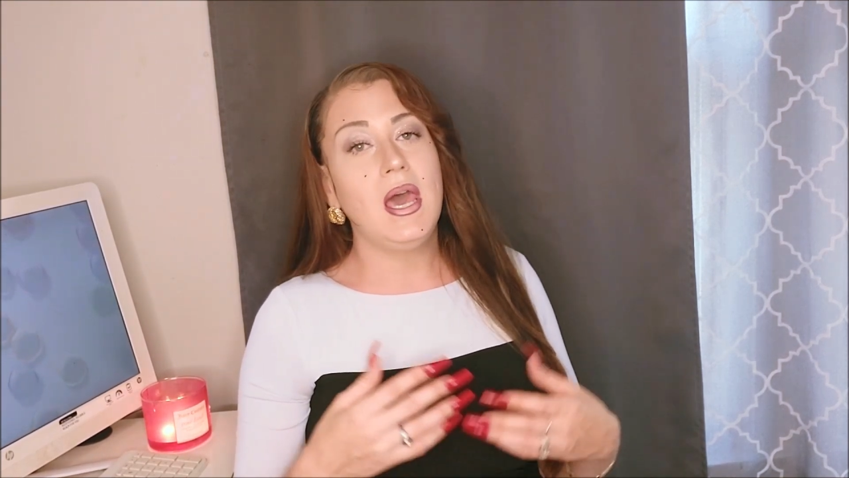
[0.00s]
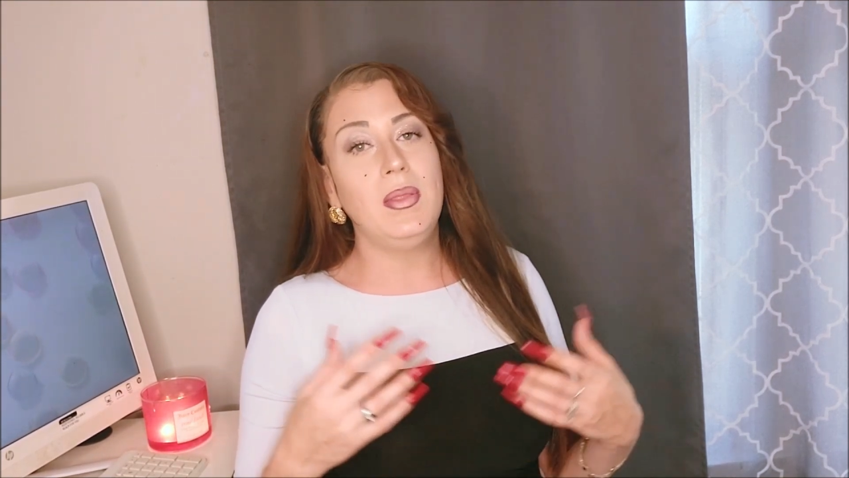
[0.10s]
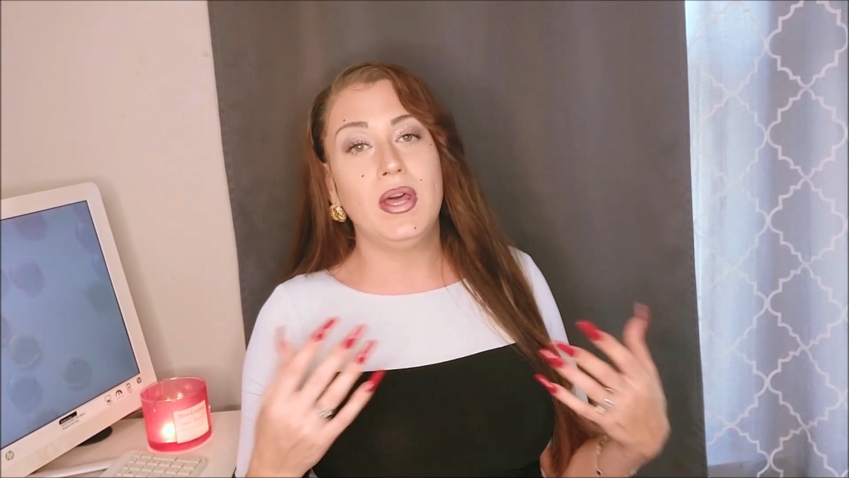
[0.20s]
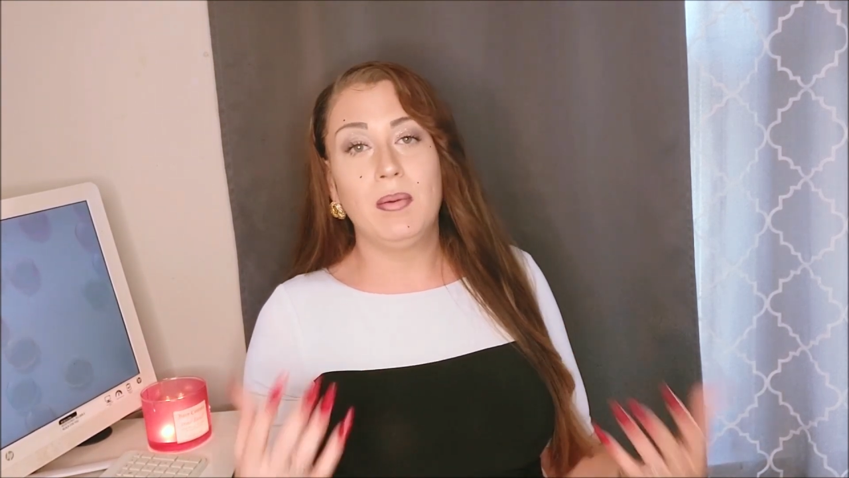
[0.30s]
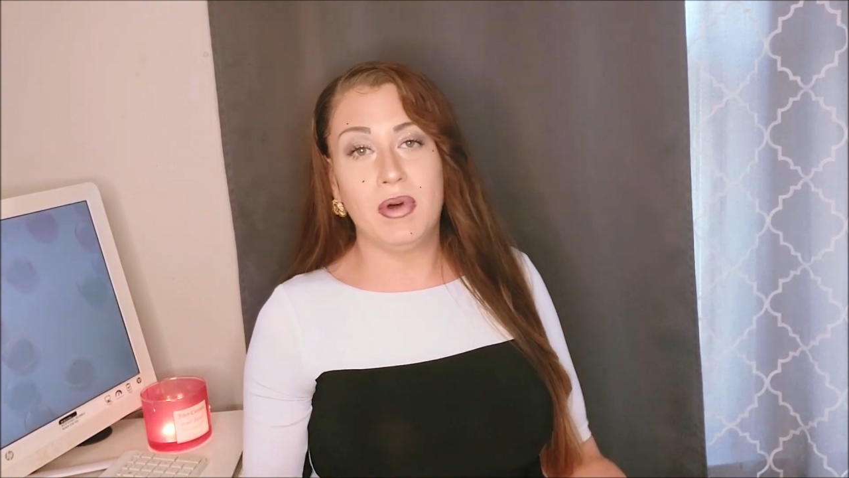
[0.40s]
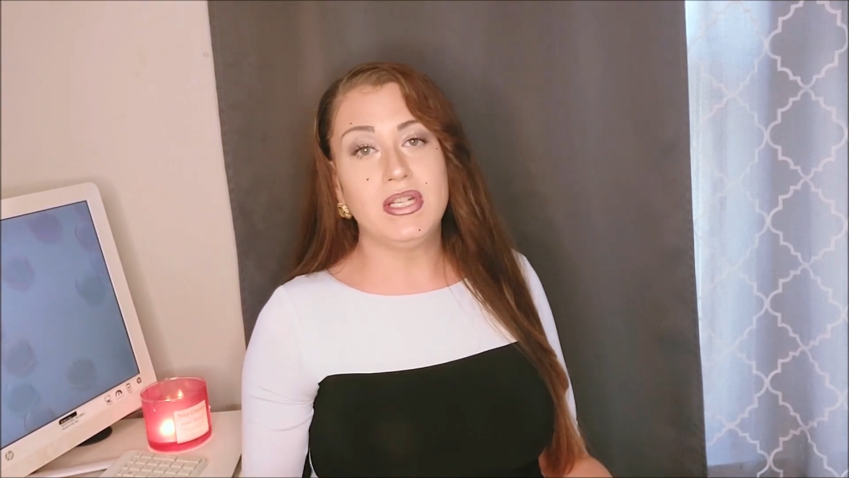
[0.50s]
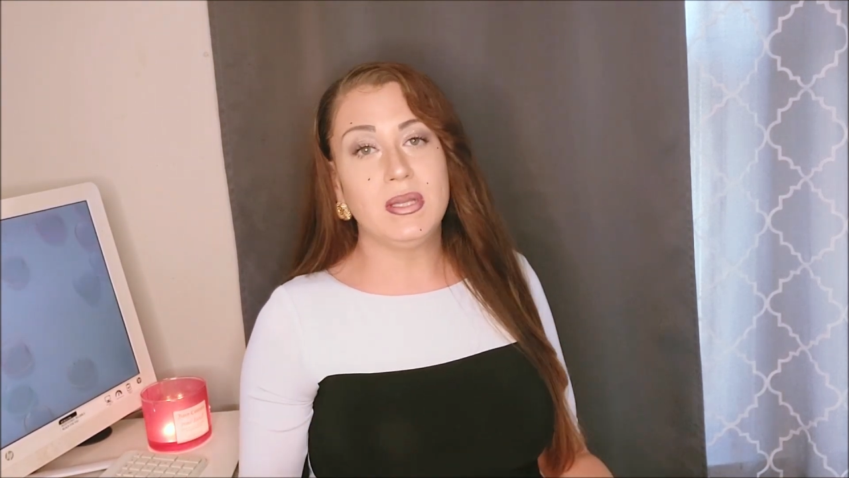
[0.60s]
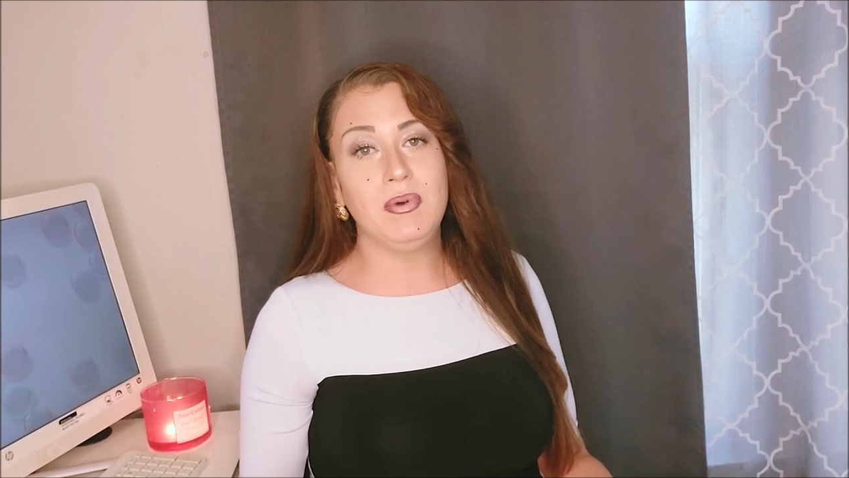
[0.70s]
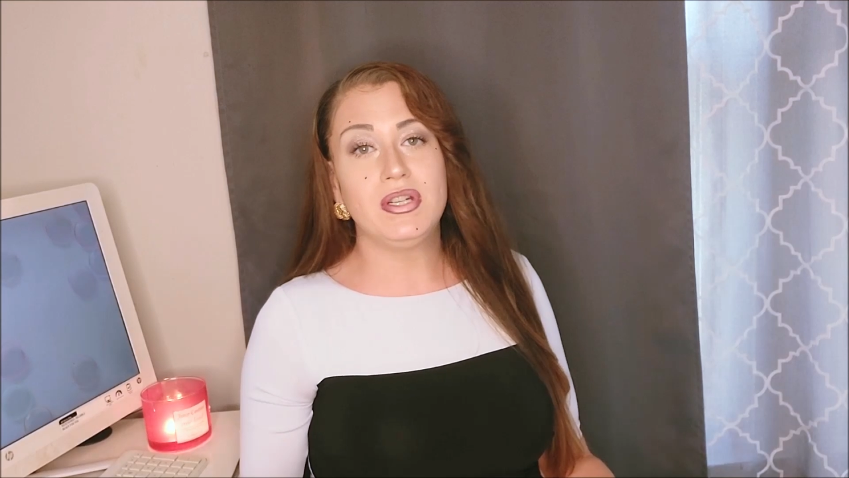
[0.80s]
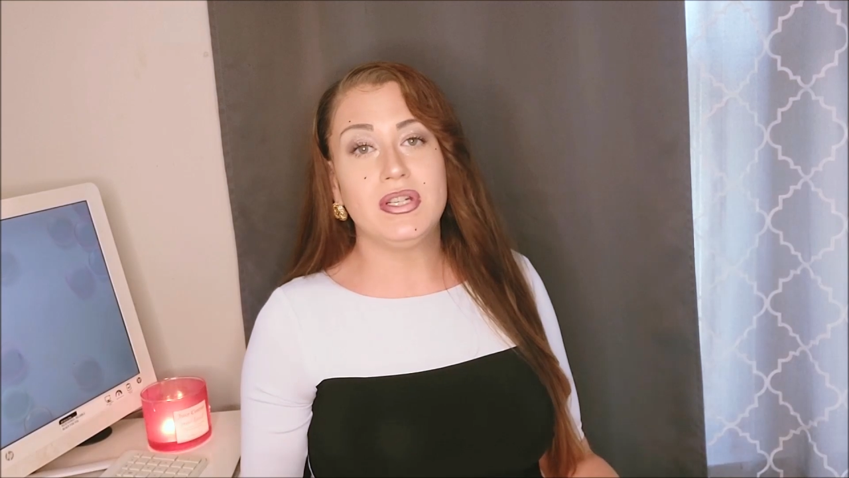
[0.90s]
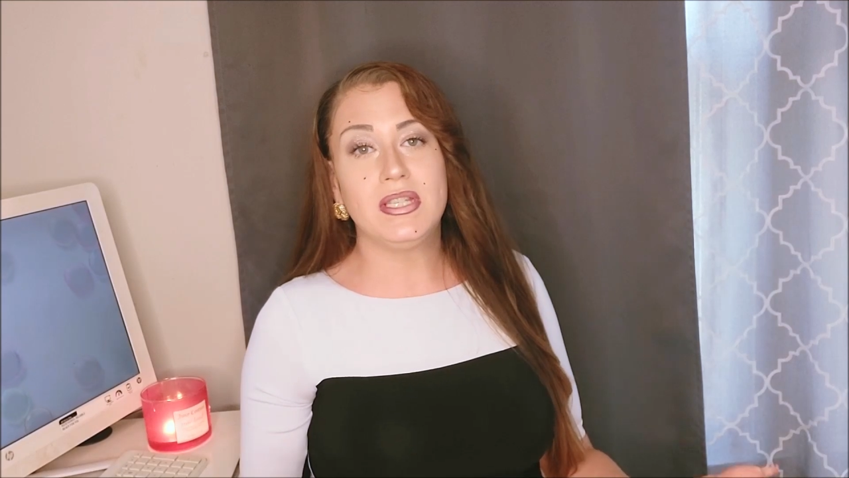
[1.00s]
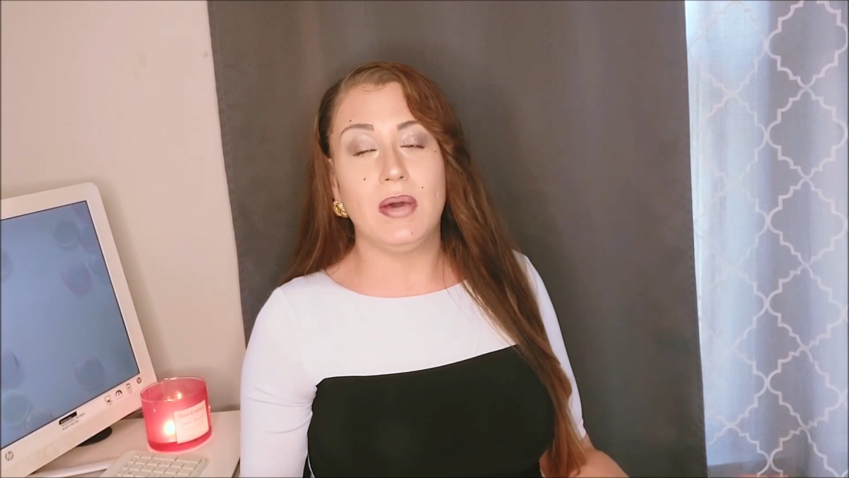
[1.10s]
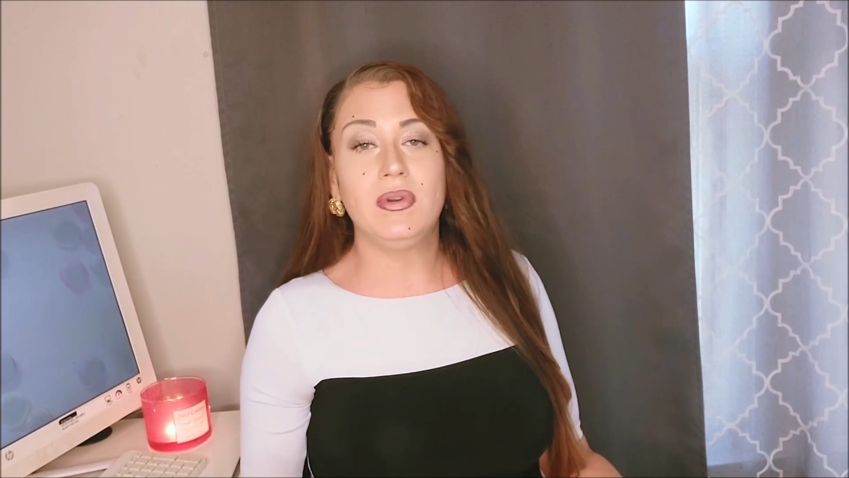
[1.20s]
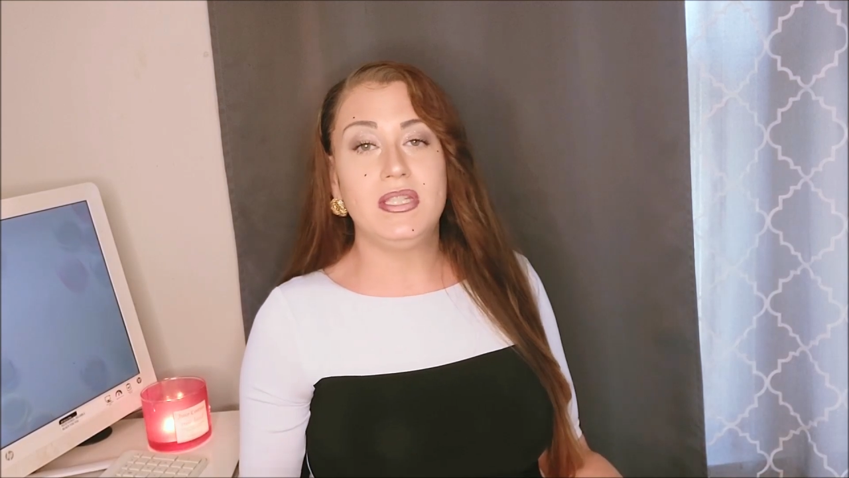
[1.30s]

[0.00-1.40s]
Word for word: and then a bunch of the pictures that